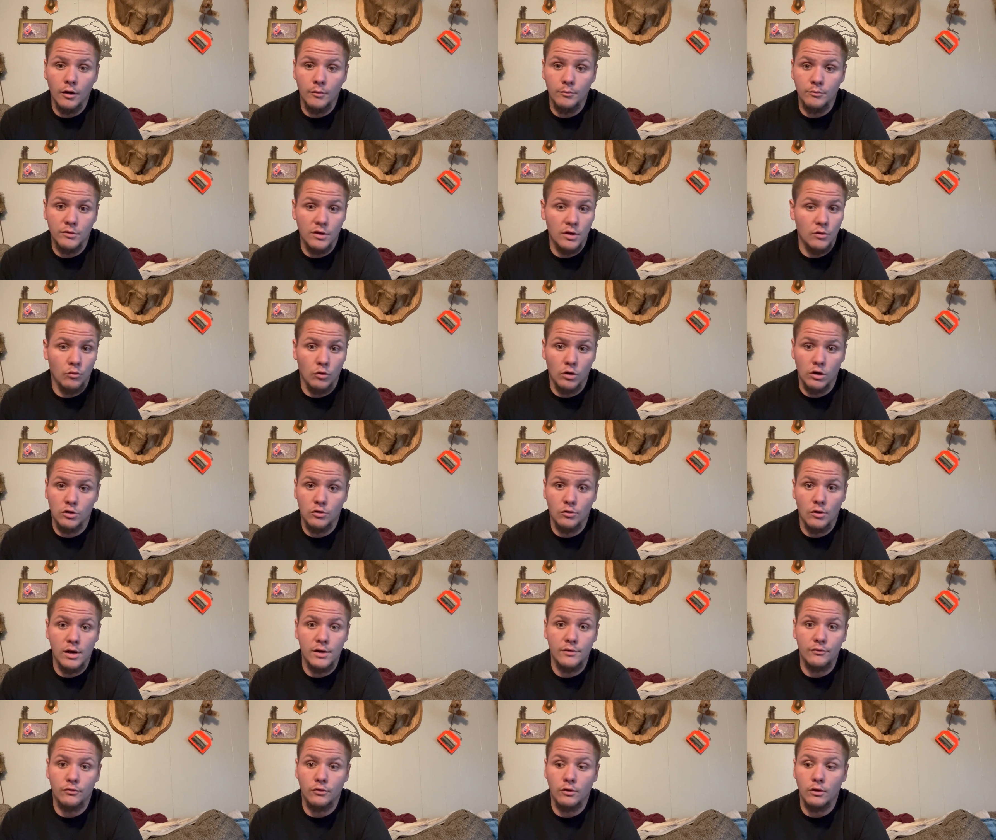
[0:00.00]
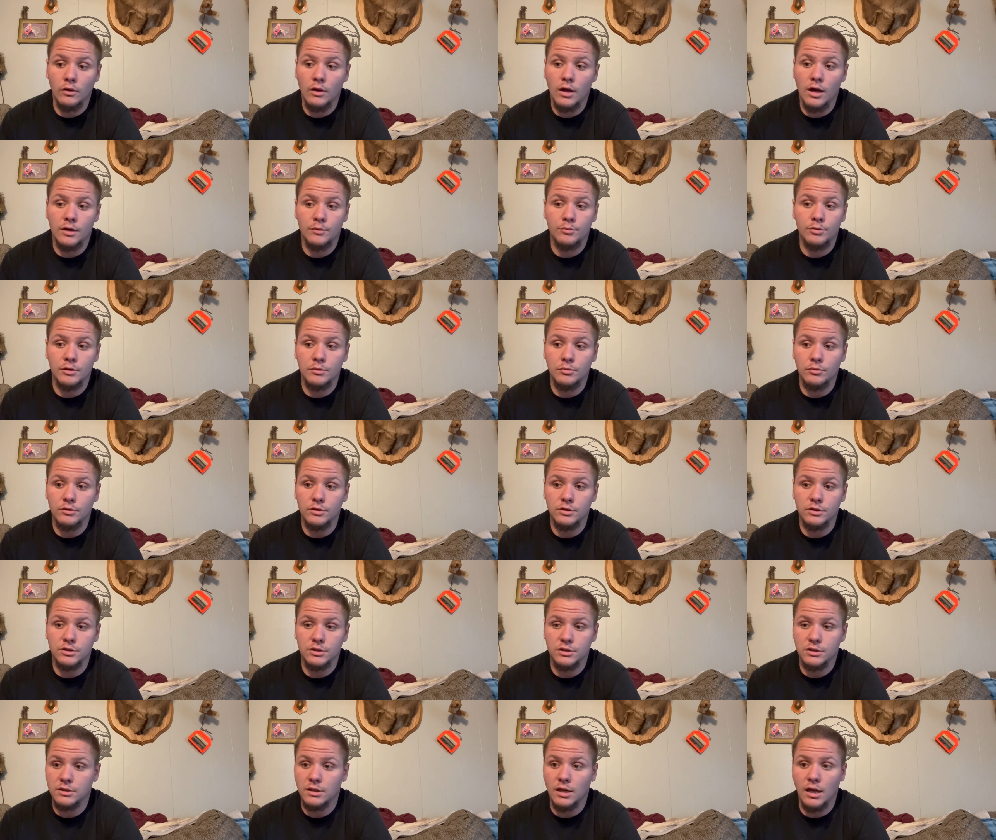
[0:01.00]
They work great for a lot of people. It
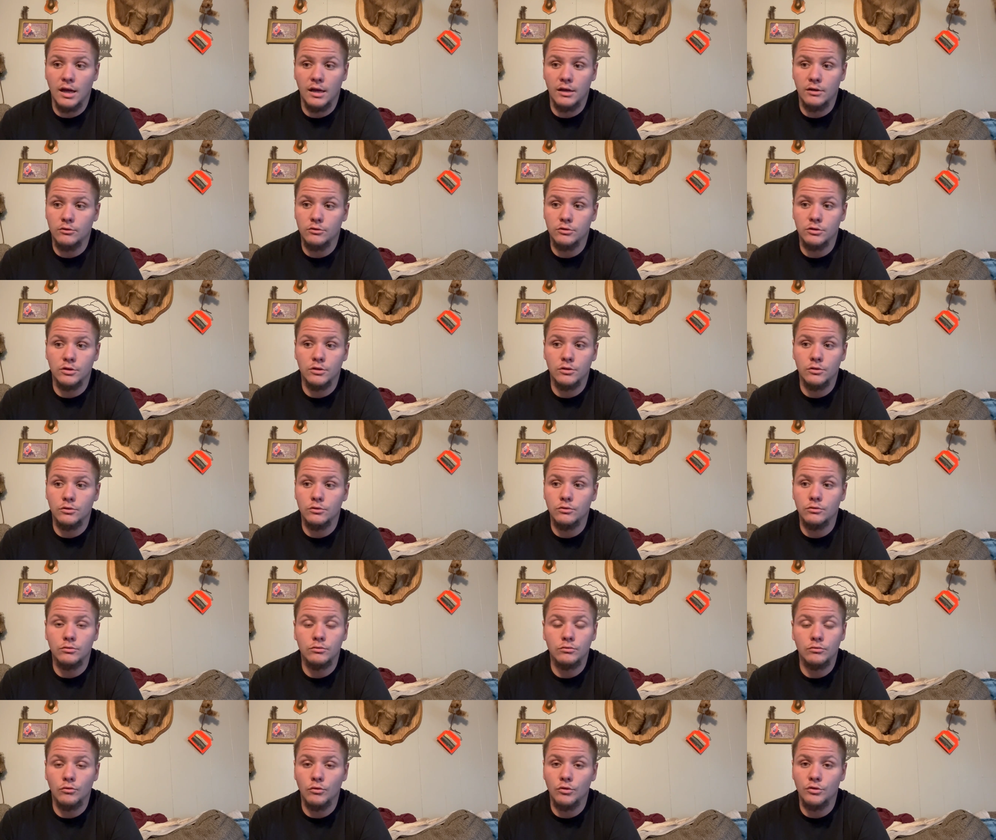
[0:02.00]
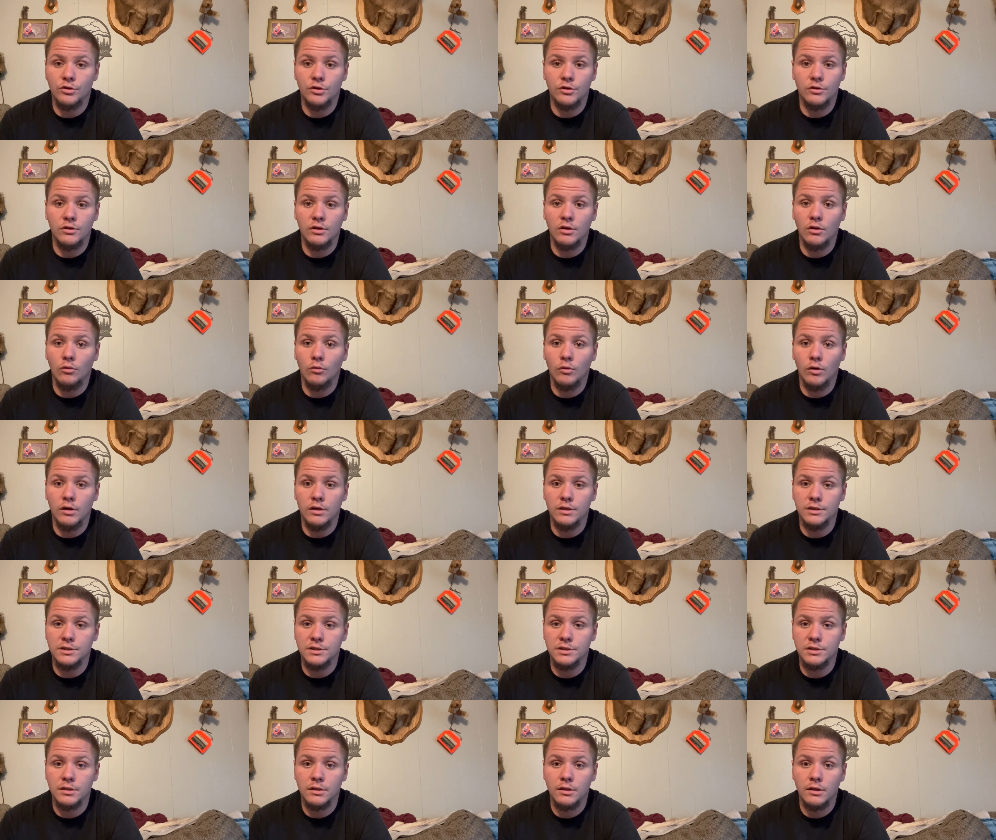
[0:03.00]
just, I don't know what the deal was.